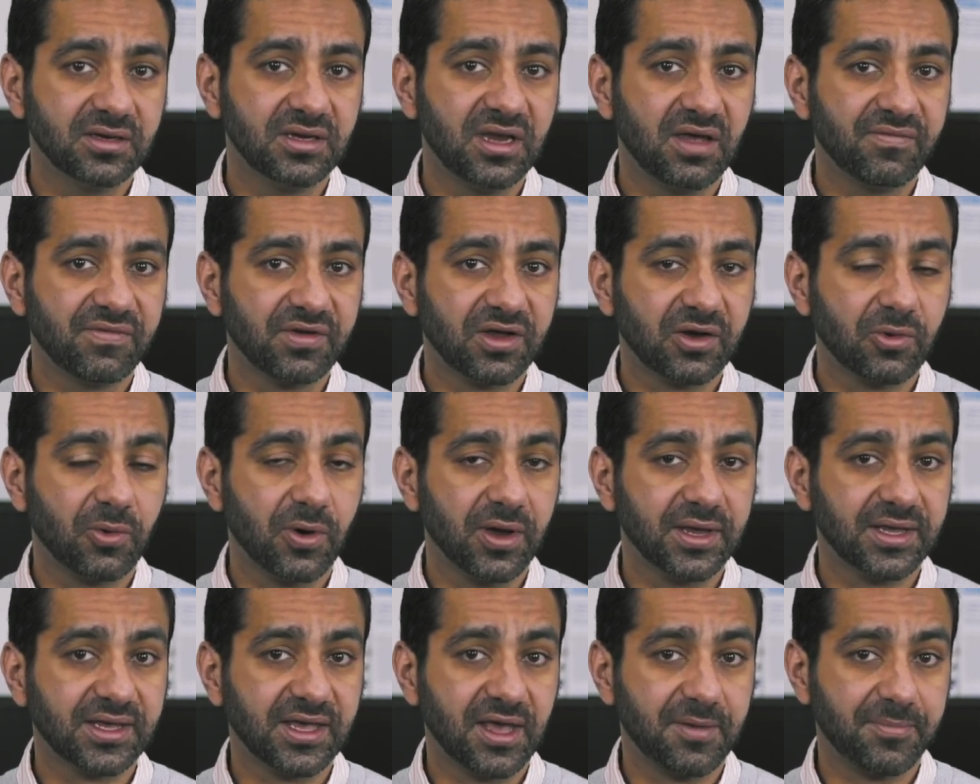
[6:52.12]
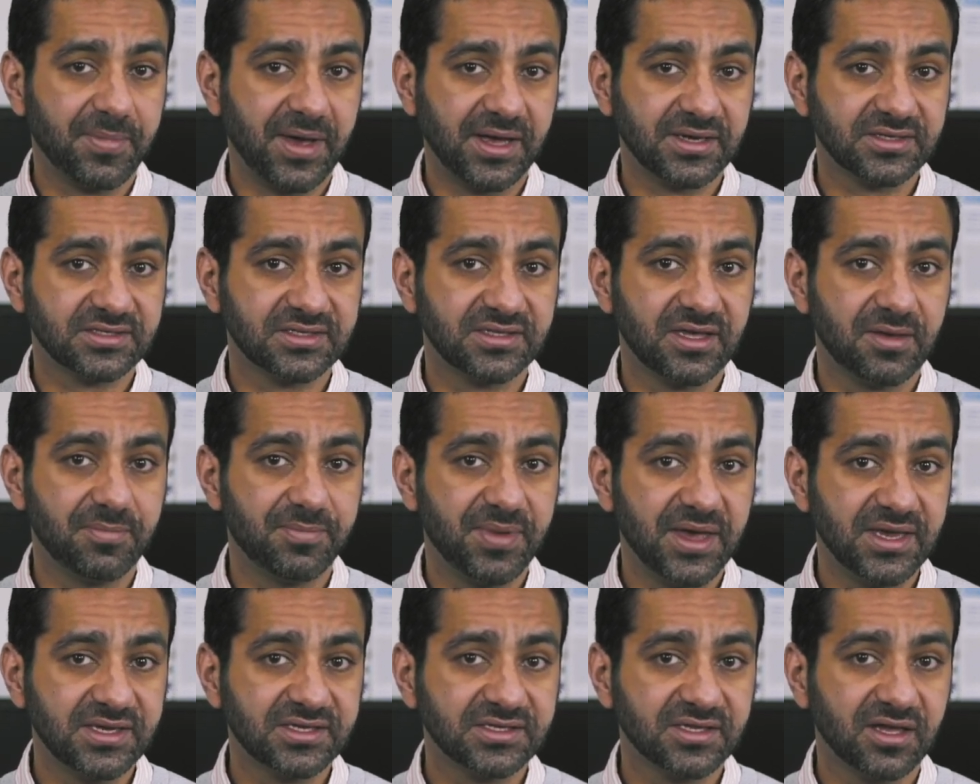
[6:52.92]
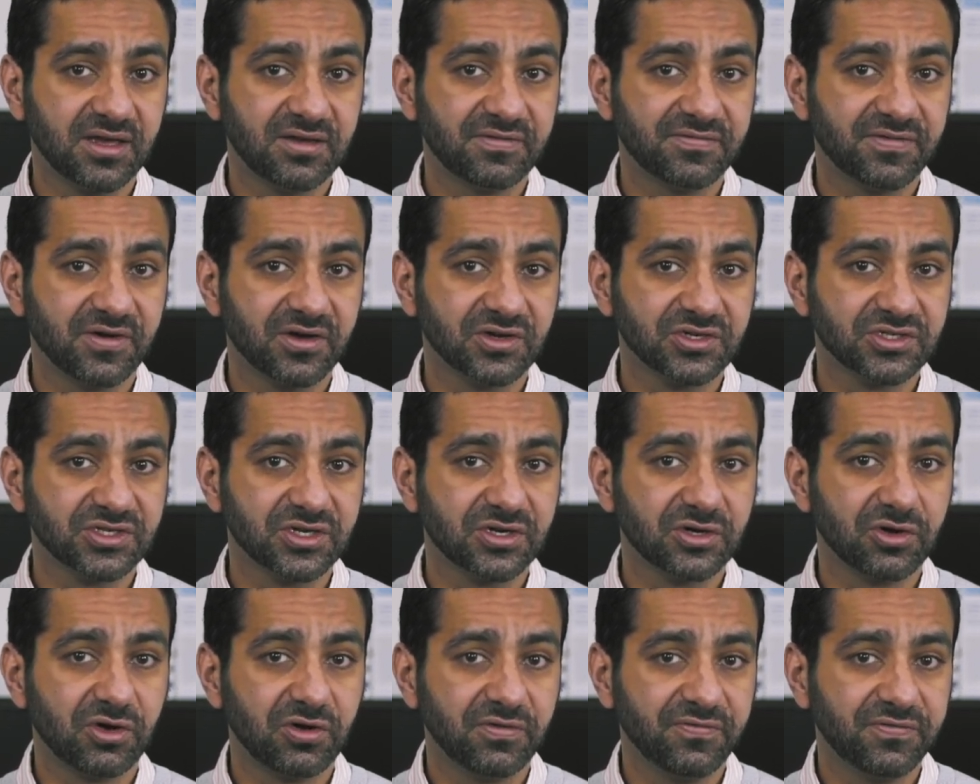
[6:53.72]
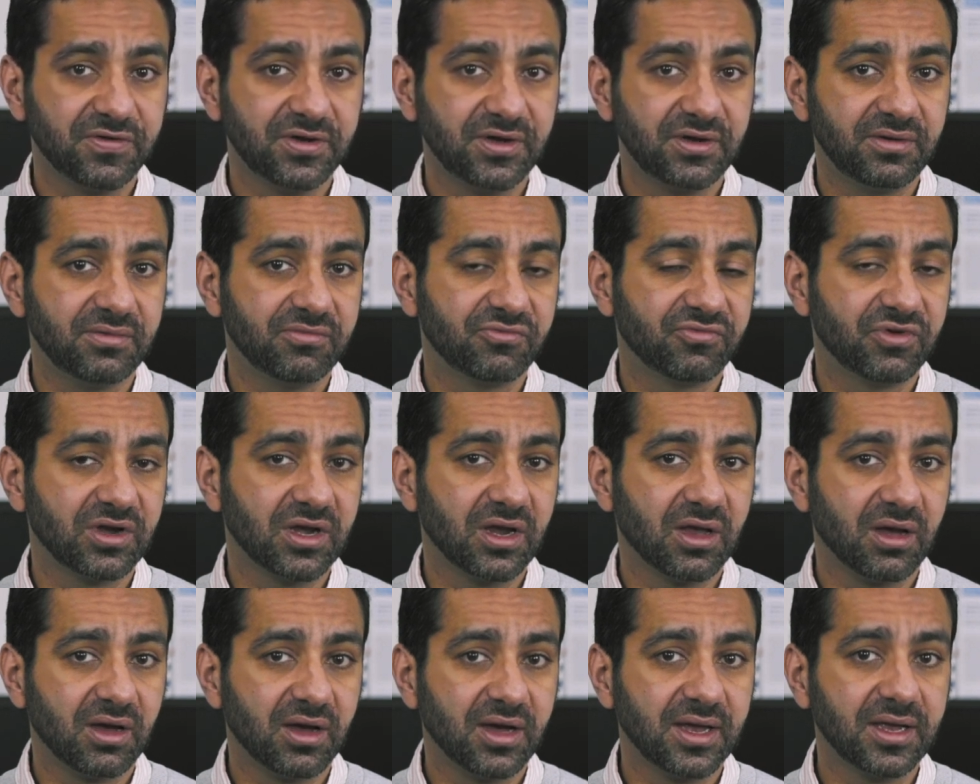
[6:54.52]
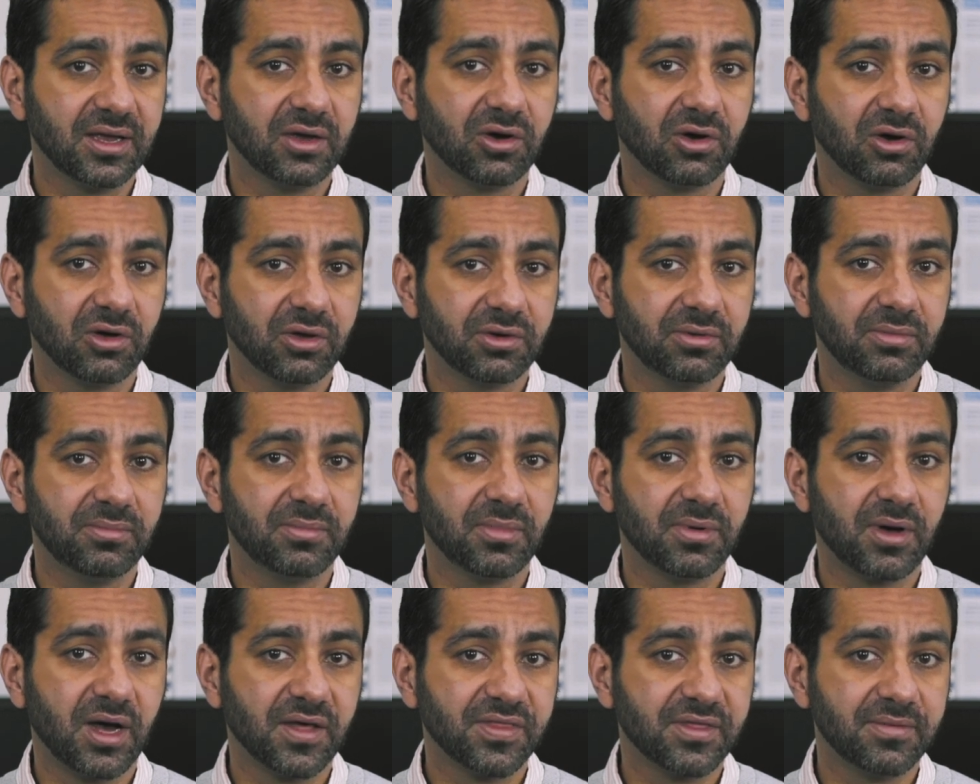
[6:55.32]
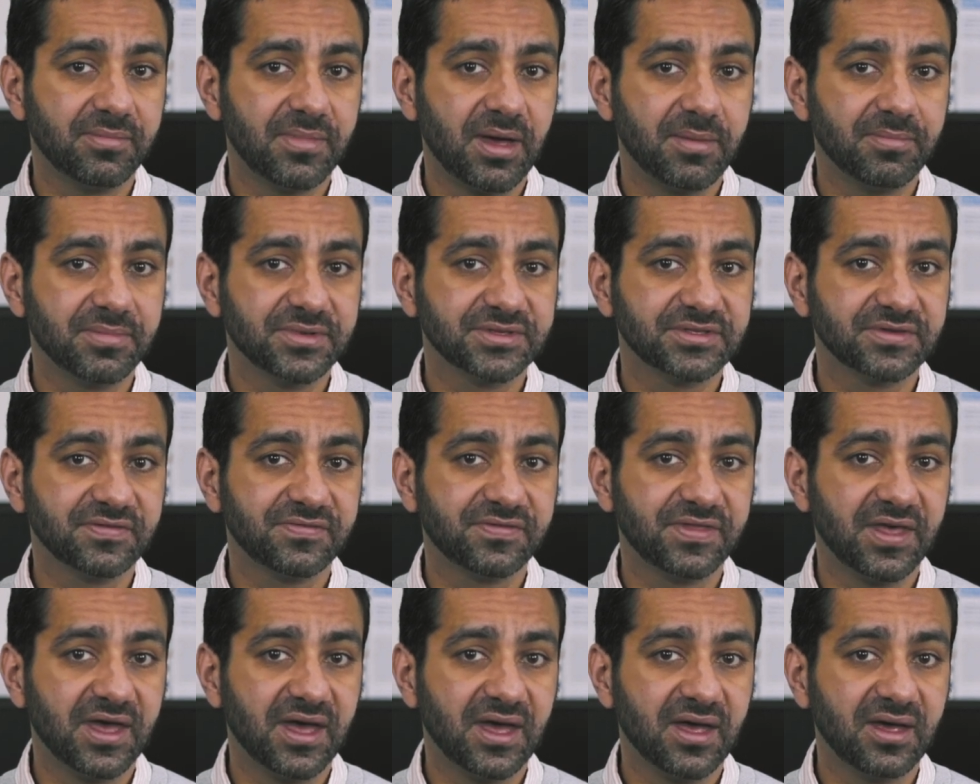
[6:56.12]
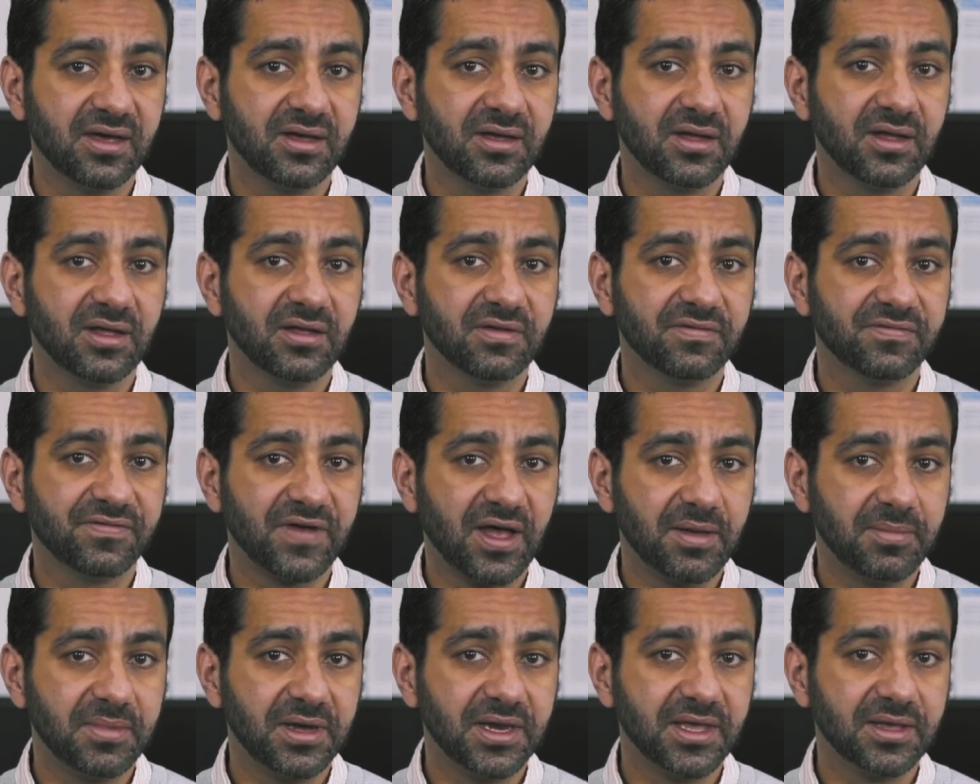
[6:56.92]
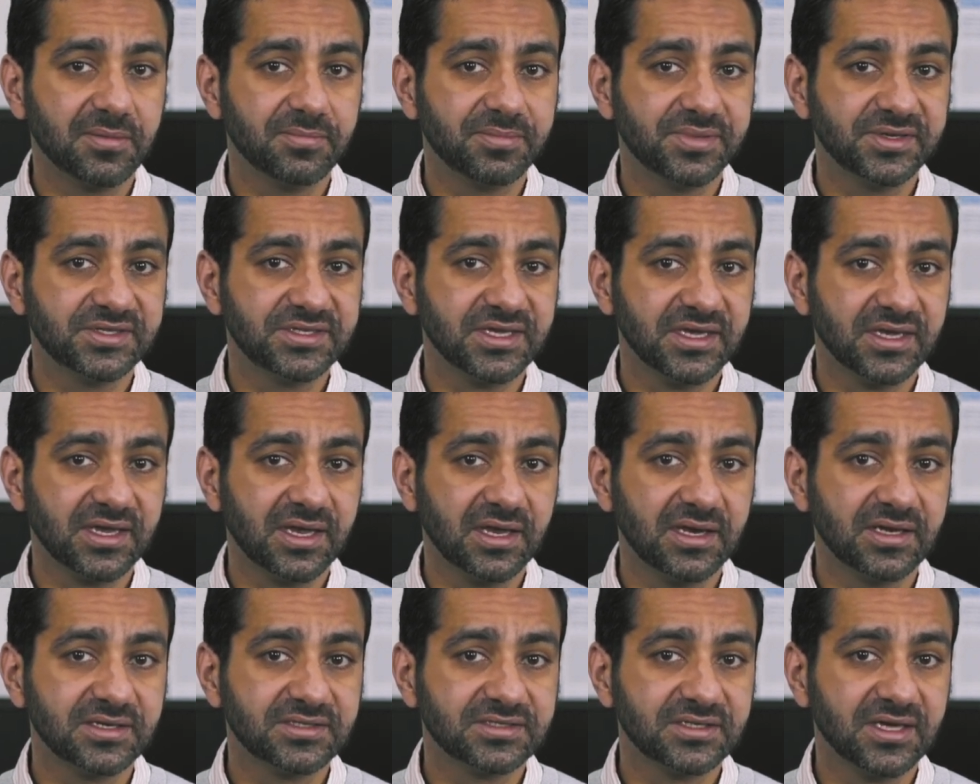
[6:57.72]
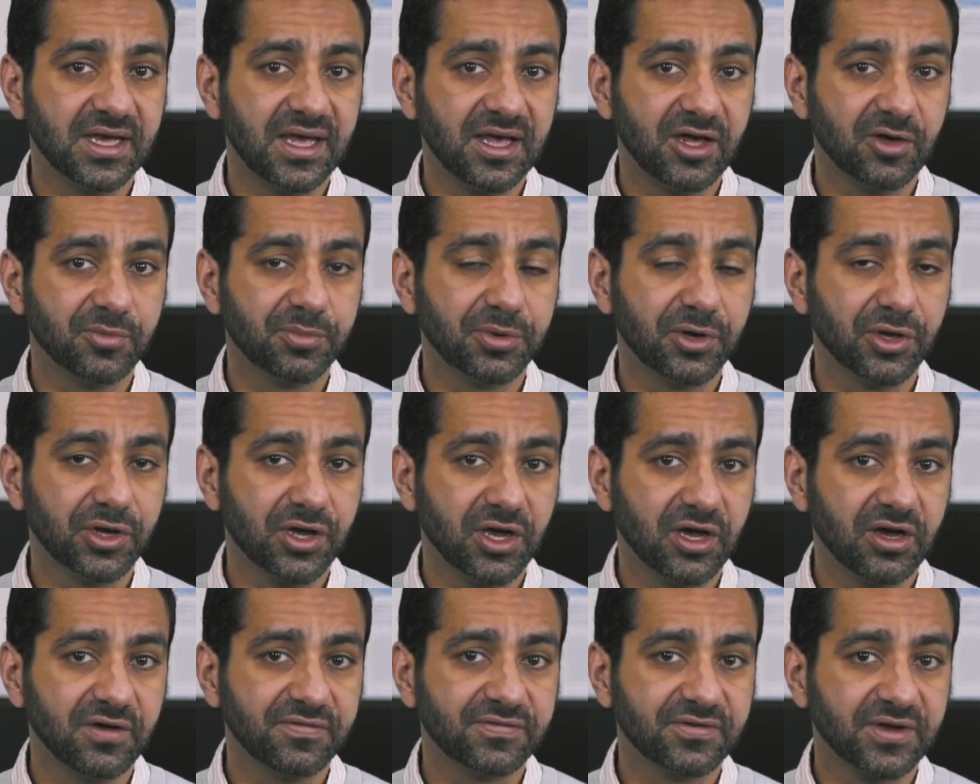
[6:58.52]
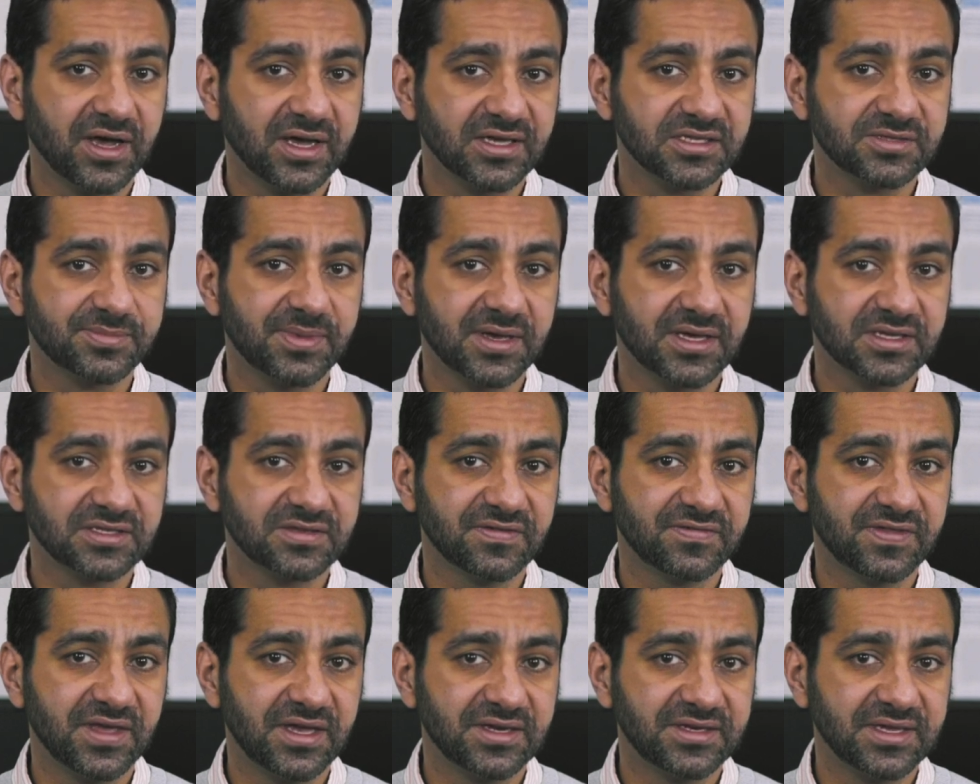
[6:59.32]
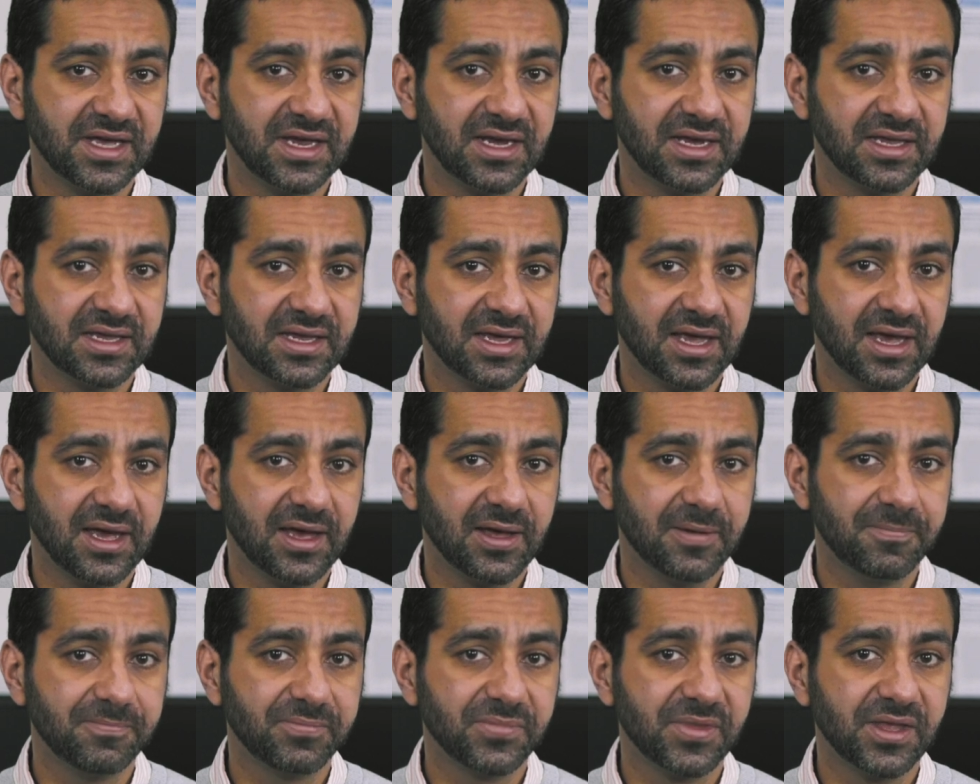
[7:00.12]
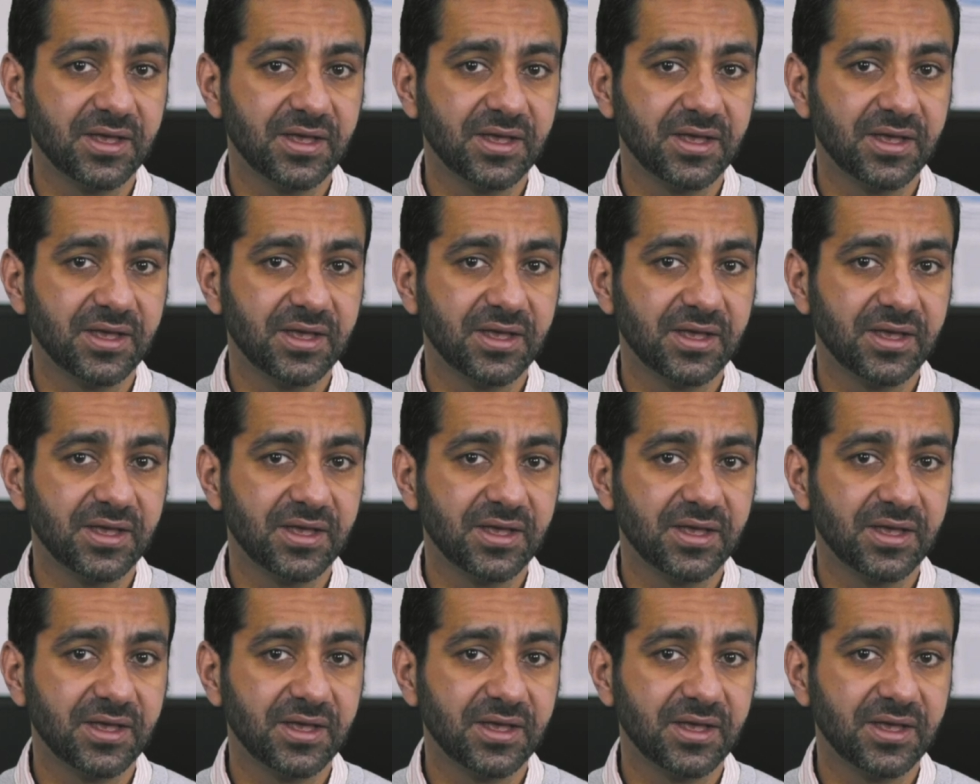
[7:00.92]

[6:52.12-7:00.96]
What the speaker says: never quite get back to their baseline function, often rely on other members of their family in particular to help look after aspects of their daily care.